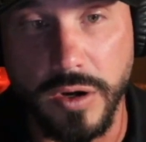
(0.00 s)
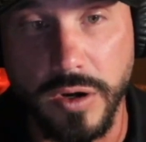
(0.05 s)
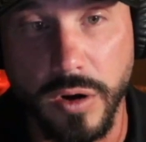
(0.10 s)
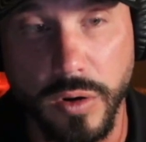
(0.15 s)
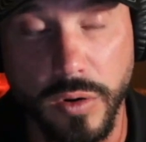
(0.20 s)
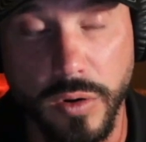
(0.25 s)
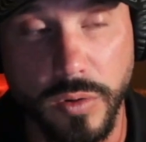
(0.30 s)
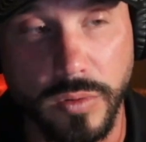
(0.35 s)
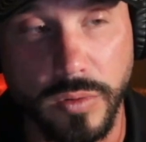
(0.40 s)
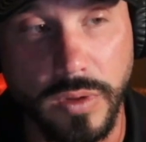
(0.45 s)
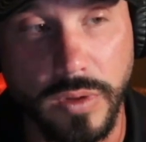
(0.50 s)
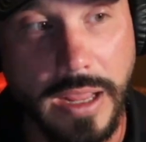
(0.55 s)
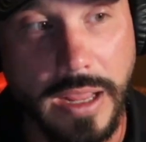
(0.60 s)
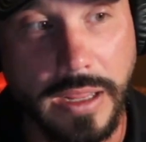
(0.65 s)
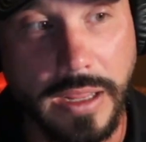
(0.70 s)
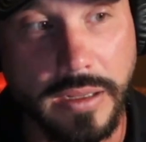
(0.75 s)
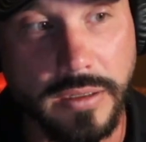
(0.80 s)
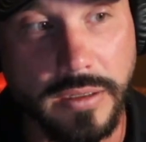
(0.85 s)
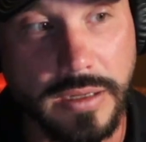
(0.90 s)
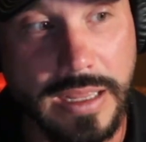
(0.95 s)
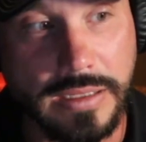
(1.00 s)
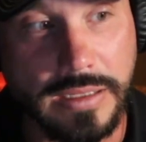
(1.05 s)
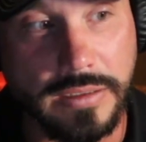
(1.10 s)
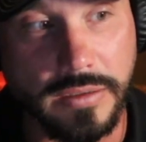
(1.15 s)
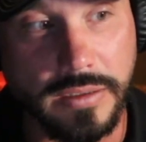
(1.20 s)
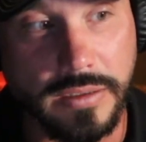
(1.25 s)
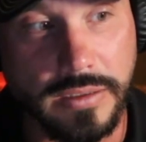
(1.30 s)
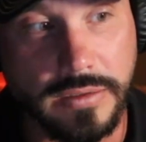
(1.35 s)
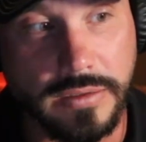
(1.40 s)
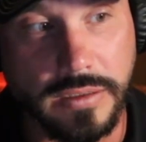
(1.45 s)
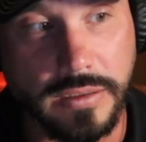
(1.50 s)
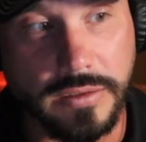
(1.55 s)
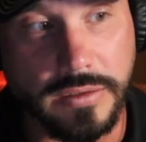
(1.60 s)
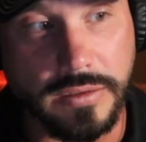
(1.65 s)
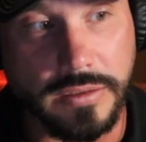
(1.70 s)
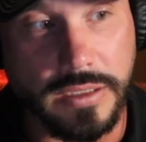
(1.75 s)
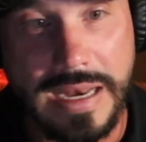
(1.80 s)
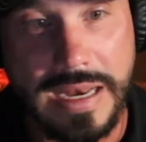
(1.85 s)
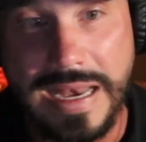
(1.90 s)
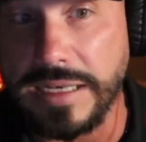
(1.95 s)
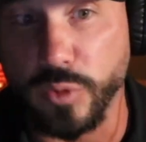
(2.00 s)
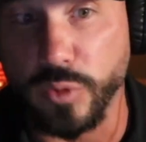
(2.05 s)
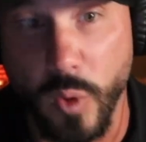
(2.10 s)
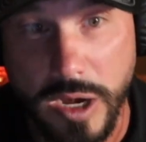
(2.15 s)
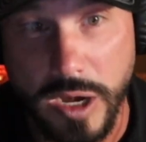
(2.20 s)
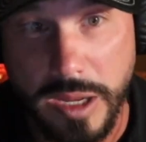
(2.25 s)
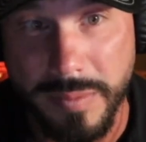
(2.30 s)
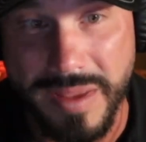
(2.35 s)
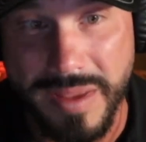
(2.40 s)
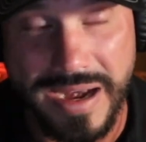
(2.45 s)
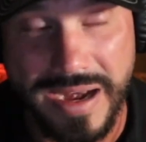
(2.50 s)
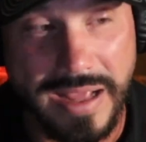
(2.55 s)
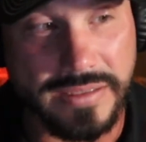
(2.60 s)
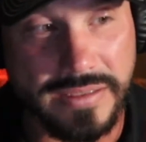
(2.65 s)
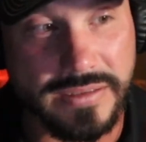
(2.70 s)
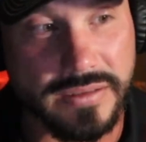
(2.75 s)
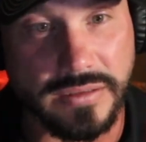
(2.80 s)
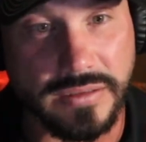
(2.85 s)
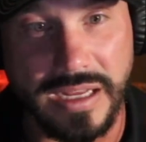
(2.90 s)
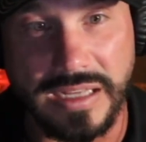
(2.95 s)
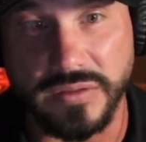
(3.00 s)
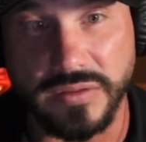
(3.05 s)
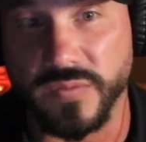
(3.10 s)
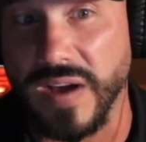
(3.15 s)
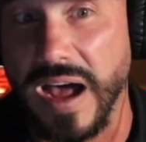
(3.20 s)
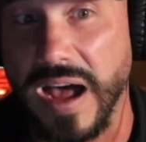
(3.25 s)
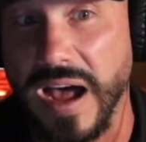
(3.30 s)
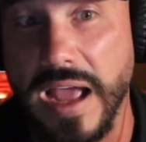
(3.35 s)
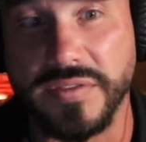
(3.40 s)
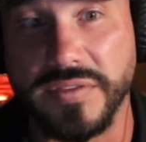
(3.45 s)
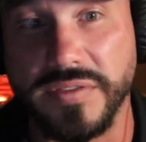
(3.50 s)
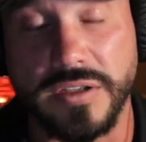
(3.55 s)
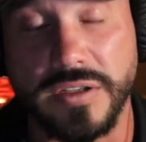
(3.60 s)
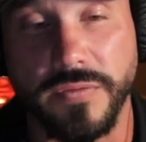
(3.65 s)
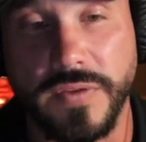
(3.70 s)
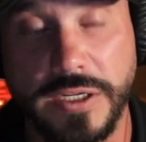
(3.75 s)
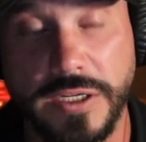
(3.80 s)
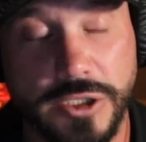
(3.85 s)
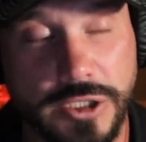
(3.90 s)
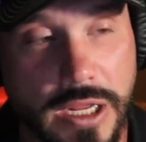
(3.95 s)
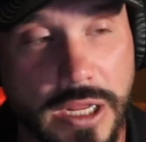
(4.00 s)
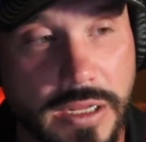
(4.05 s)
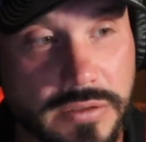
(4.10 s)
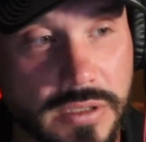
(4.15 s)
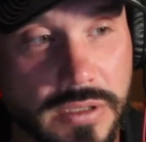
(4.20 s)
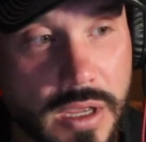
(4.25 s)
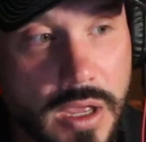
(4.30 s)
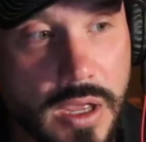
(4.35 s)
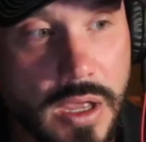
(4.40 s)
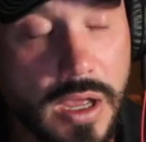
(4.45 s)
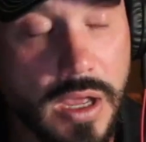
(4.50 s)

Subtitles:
Like, do you need 20 minutes? Is 5 sufficient?